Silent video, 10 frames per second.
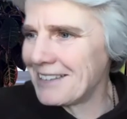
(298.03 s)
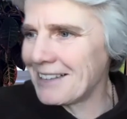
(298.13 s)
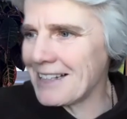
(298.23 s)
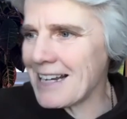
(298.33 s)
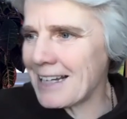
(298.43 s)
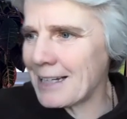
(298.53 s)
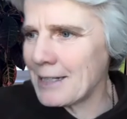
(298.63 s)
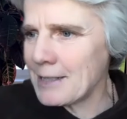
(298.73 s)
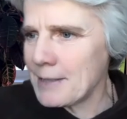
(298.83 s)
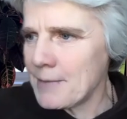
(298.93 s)
link
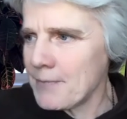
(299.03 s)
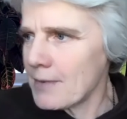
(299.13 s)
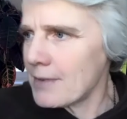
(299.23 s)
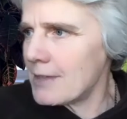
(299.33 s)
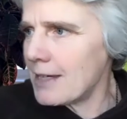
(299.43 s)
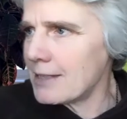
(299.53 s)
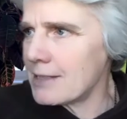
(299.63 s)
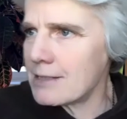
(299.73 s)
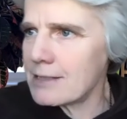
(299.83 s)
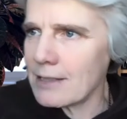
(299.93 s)
that
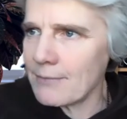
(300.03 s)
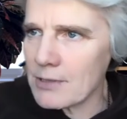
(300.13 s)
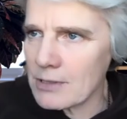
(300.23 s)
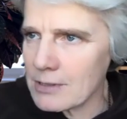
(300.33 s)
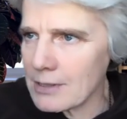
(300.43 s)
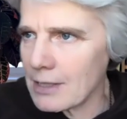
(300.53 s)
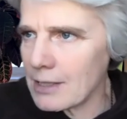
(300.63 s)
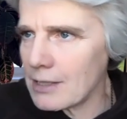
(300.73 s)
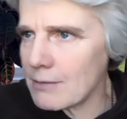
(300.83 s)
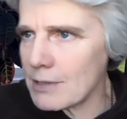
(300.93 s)
is, um, just
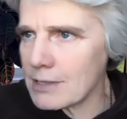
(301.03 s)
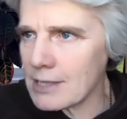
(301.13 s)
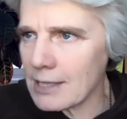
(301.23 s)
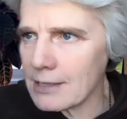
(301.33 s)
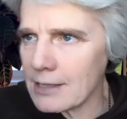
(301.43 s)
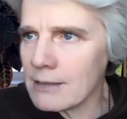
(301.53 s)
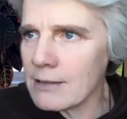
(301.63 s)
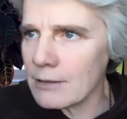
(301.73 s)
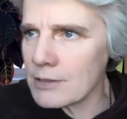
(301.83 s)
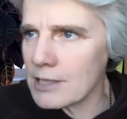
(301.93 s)
give me a second here,
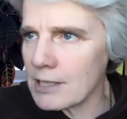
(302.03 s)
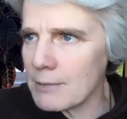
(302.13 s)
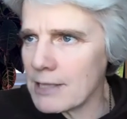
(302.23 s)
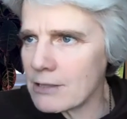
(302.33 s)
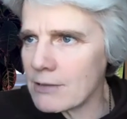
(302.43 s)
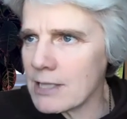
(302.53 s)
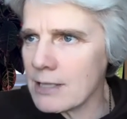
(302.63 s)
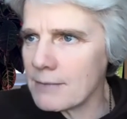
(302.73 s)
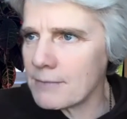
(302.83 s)
I'll share my screen.